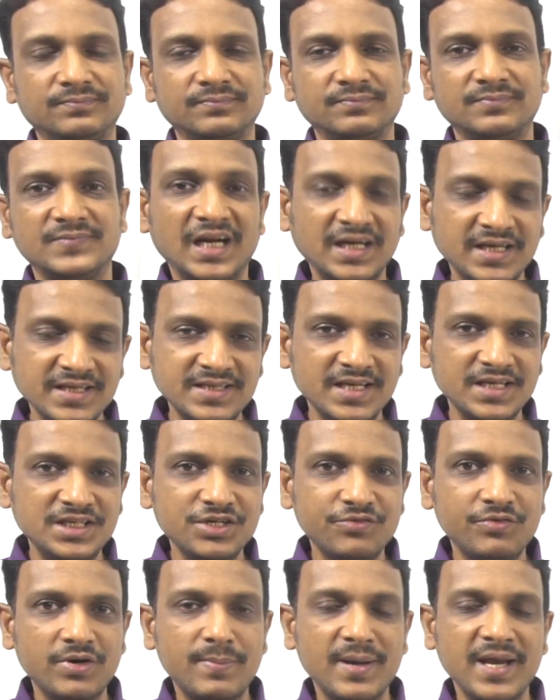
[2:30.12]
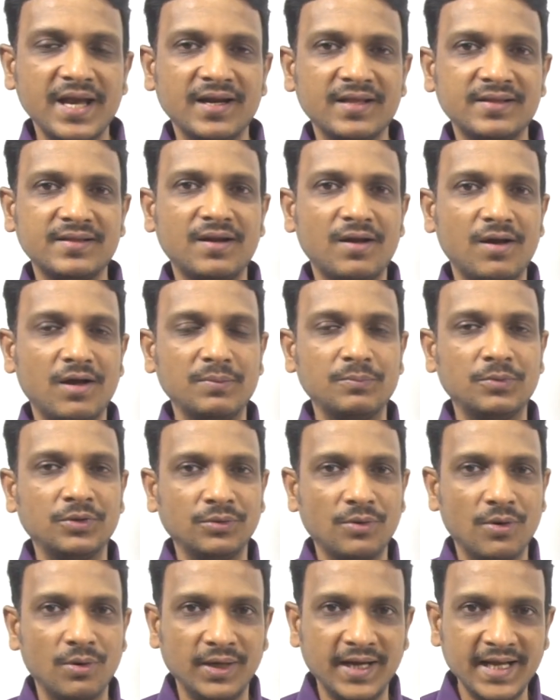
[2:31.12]
That is achieved by another
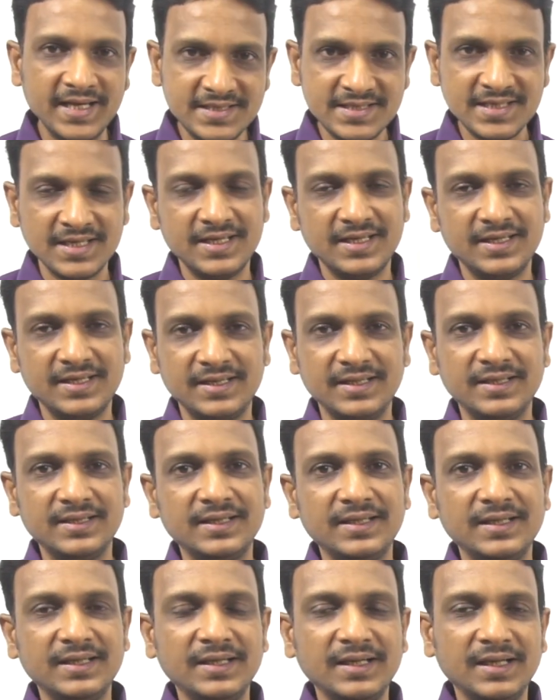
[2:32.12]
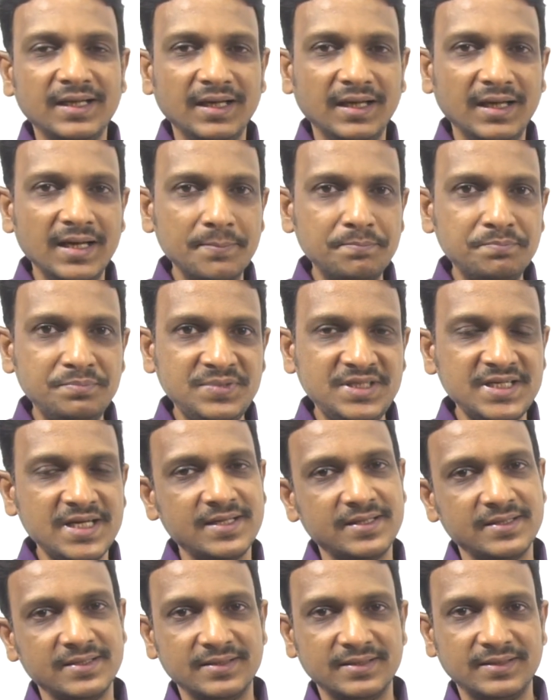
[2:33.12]
hormone called as
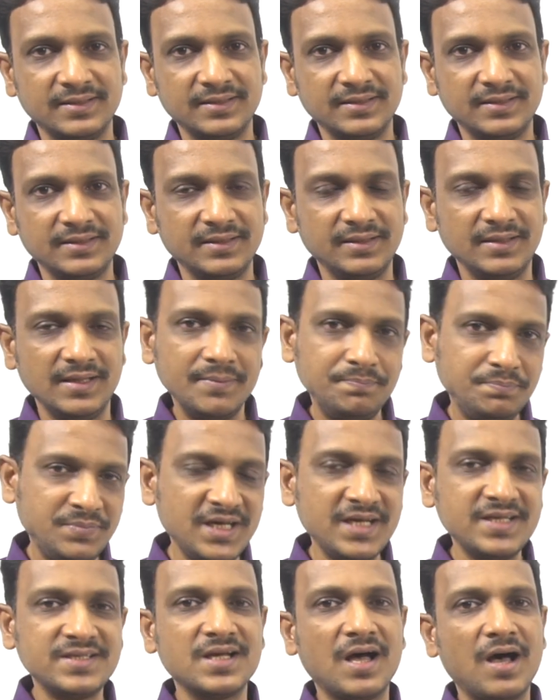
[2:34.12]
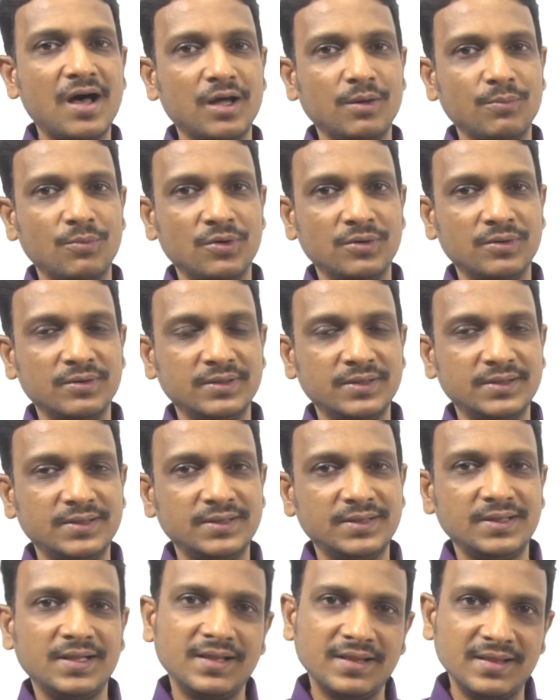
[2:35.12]
leptin. Leptin is the hormone
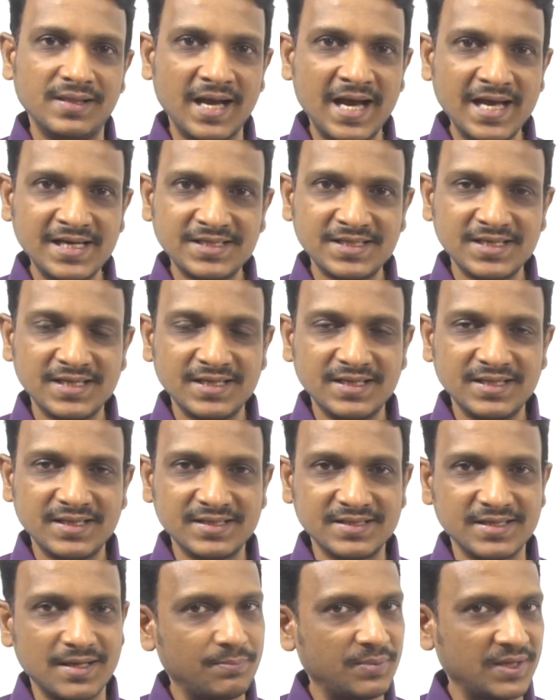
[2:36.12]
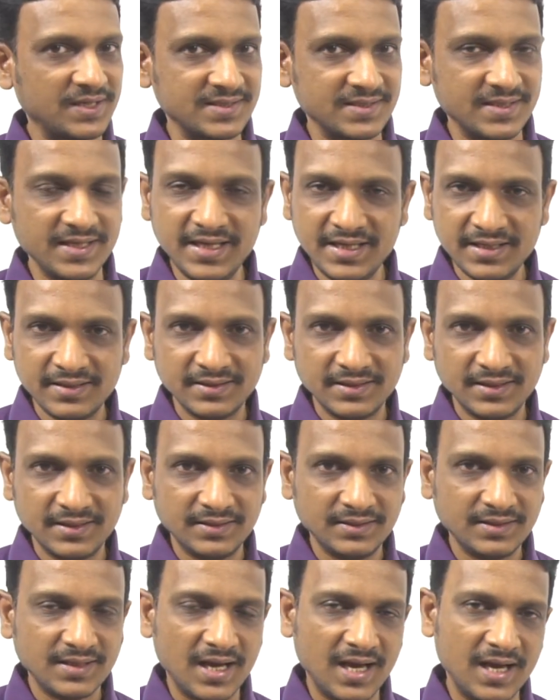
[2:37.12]
that suppresses the
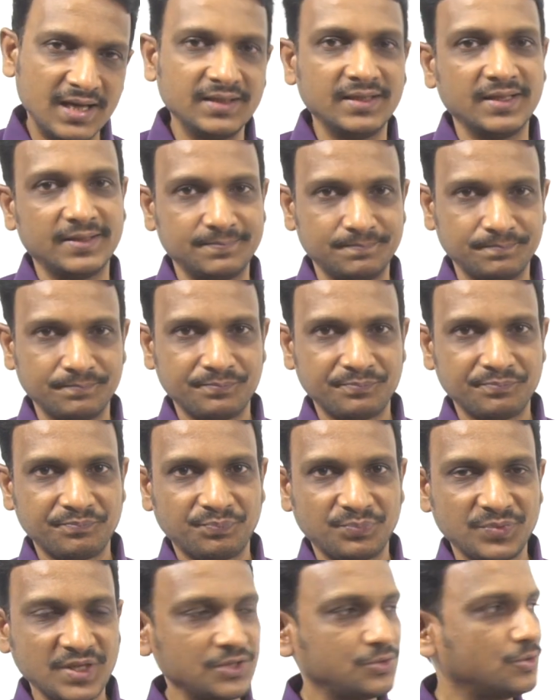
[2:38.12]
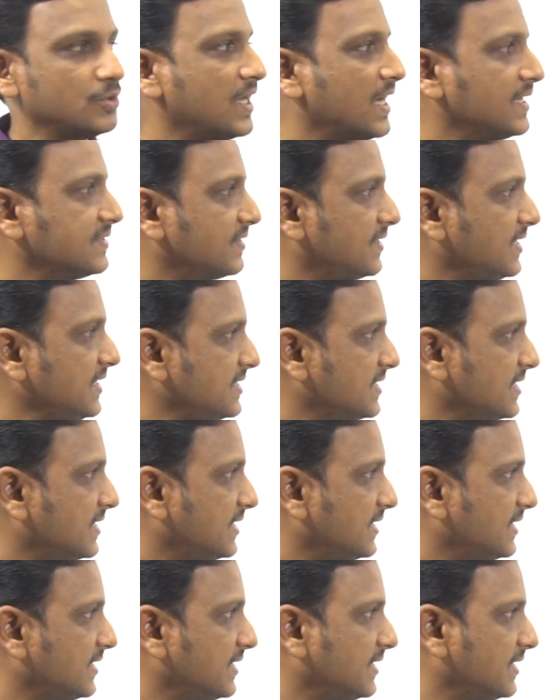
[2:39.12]
hunger. So the answer is
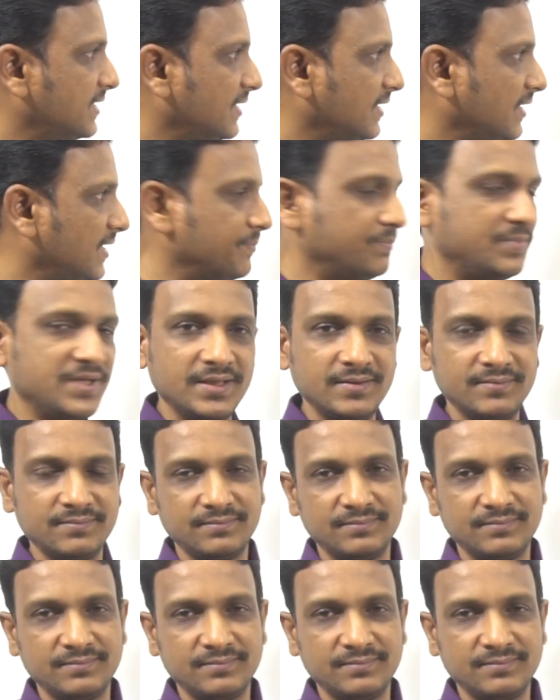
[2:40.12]
leptin.